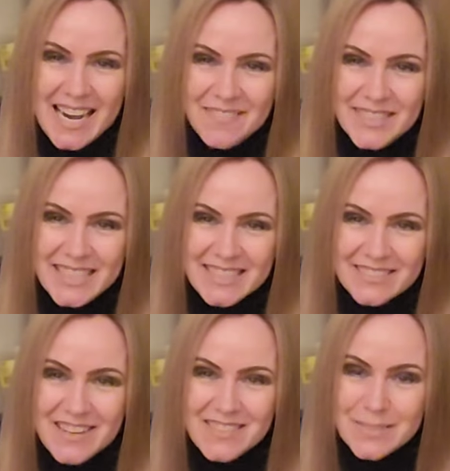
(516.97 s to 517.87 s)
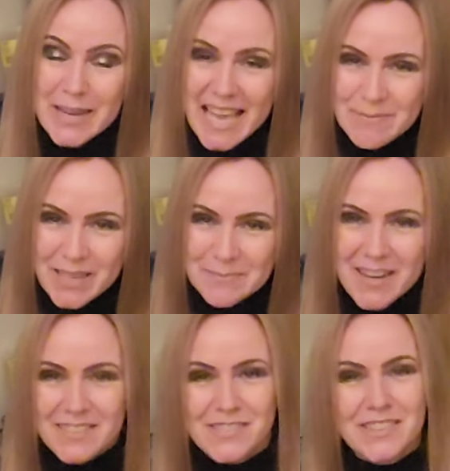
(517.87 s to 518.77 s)
other little Gronk, my NY
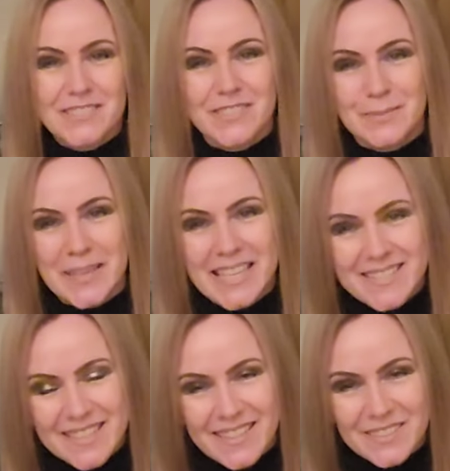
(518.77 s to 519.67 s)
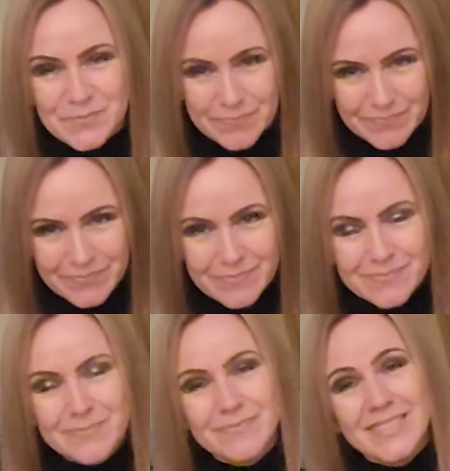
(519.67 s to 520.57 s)
Mark Gronk for me, so
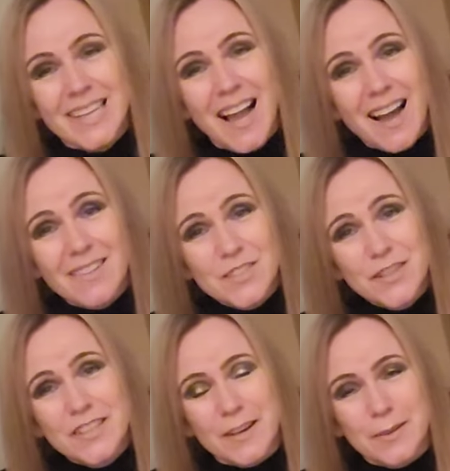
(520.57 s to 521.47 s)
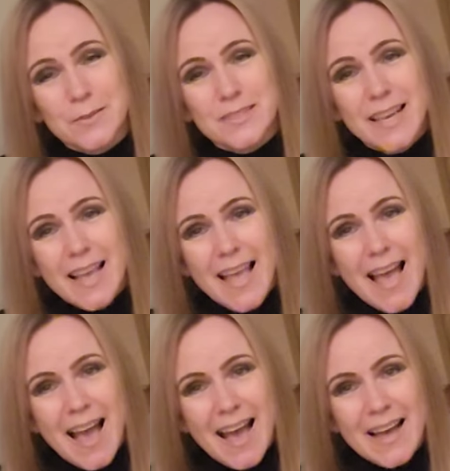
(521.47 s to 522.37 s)
I'll show you those.
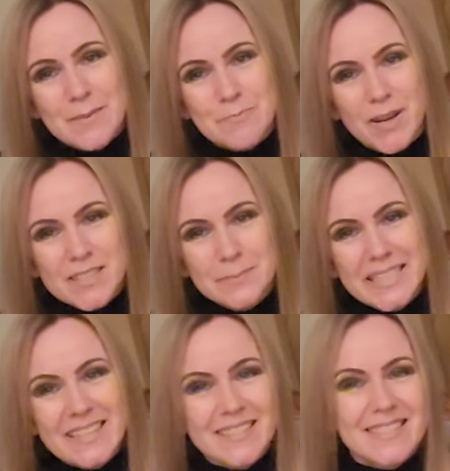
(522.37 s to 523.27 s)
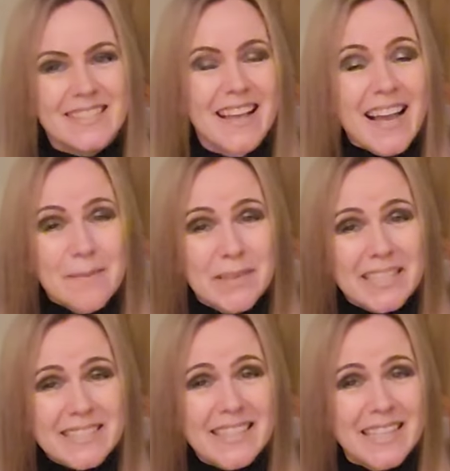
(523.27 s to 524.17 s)
Possibly not tonight,
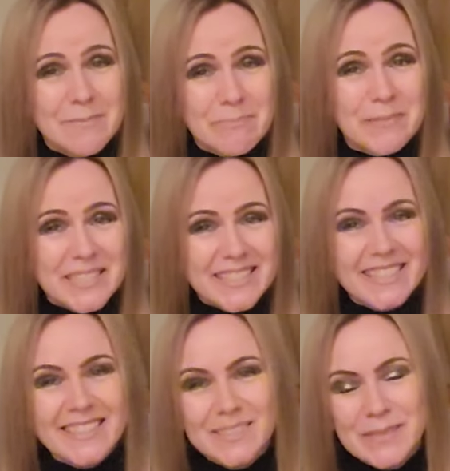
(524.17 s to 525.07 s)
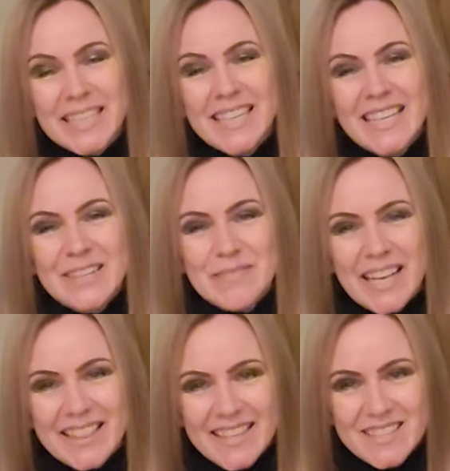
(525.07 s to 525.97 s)
because I think I'm pushing it a little bit,
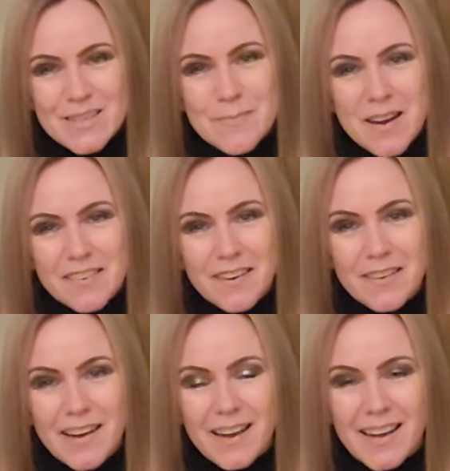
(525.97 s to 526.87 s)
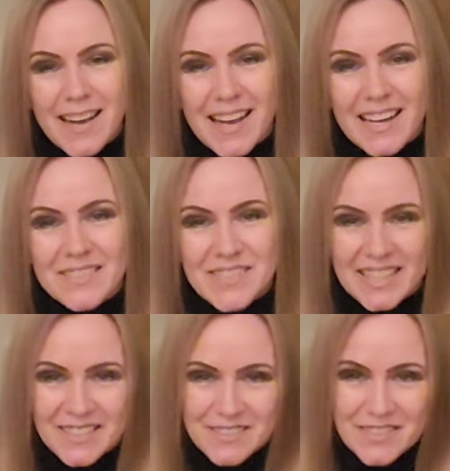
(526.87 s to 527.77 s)
but I think tomorrow,
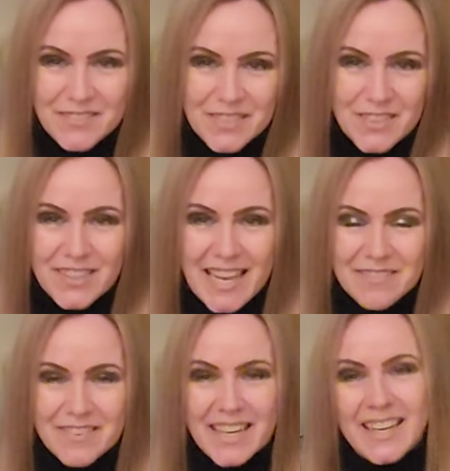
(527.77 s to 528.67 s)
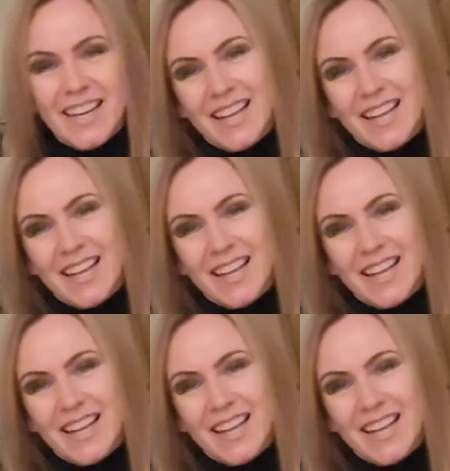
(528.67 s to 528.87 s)
I know some of you call out for it.